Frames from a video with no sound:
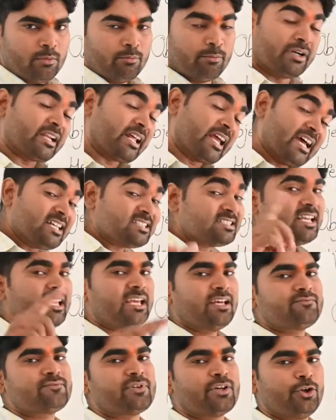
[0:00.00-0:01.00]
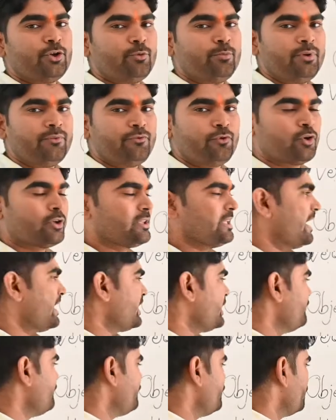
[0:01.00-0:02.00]
But as I have said you before
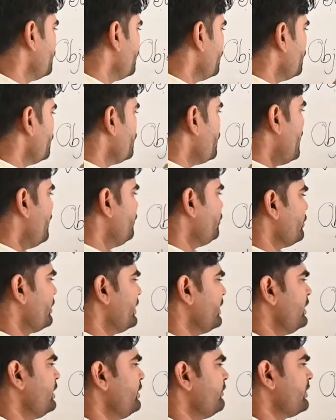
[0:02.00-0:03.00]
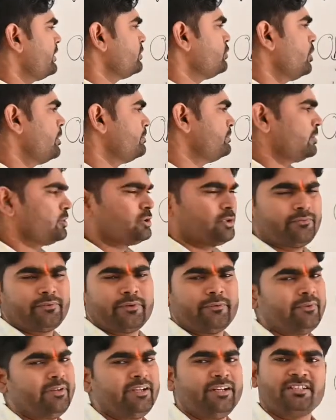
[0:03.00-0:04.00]
that, if you don't know how to identify the object of
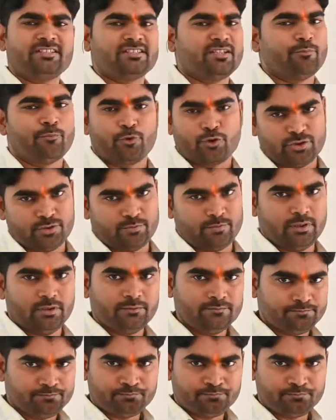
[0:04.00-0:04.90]
the verb, it is impossible.